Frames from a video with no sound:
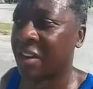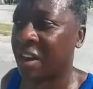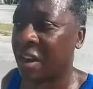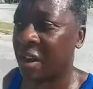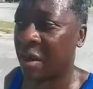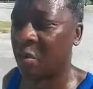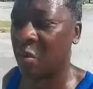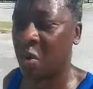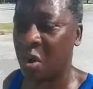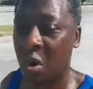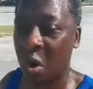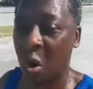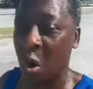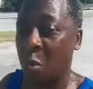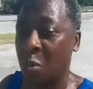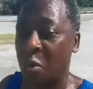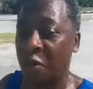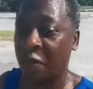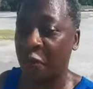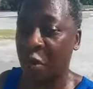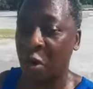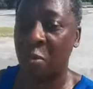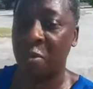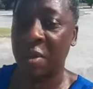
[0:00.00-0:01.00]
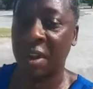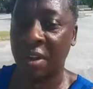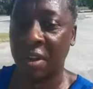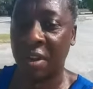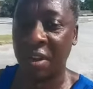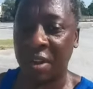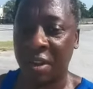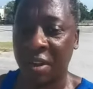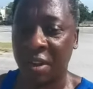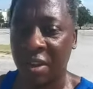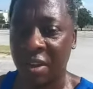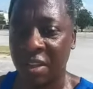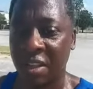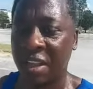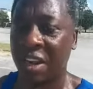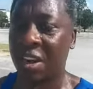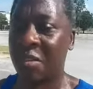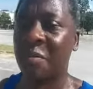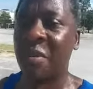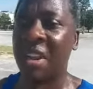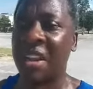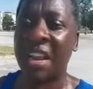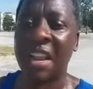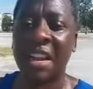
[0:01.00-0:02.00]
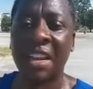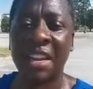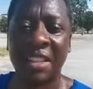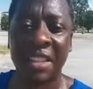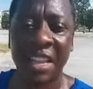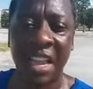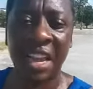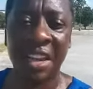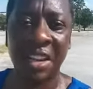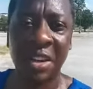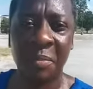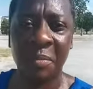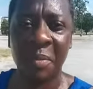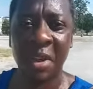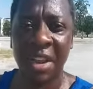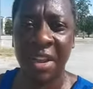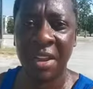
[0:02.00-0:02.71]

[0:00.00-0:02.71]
homophobia. That doesn't mean anything to me.